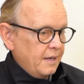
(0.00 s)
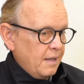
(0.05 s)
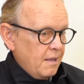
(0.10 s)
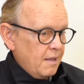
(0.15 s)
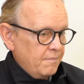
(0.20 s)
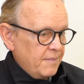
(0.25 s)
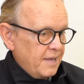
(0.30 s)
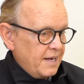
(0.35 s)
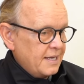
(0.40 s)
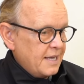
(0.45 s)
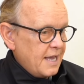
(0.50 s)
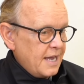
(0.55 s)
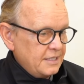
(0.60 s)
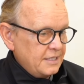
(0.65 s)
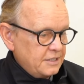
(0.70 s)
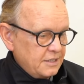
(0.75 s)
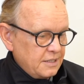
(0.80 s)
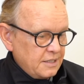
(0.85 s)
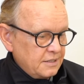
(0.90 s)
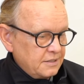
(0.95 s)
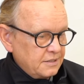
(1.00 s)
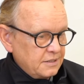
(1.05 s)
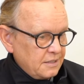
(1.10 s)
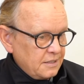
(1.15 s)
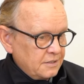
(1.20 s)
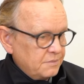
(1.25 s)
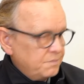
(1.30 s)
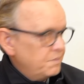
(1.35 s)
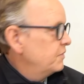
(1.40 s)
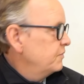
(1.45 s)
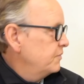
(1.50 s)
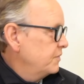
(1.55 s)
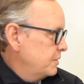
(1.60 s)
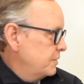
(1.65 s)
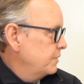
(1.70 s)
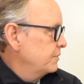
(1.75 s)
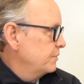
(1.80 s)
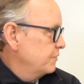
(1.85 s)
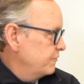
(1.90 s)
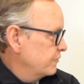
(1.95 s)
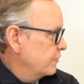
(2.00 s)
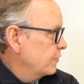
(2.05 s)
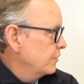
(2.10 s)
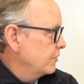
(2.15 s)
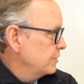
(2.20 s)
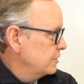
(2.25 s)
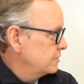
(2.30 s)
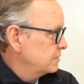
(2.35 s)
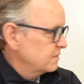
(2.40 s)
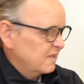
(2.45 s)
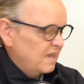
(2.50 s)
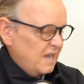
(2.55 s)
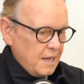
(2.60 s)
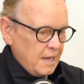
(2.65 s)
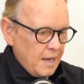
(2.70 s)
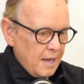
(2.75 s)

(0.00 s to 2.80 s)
medication is milrinone, of course. Okay,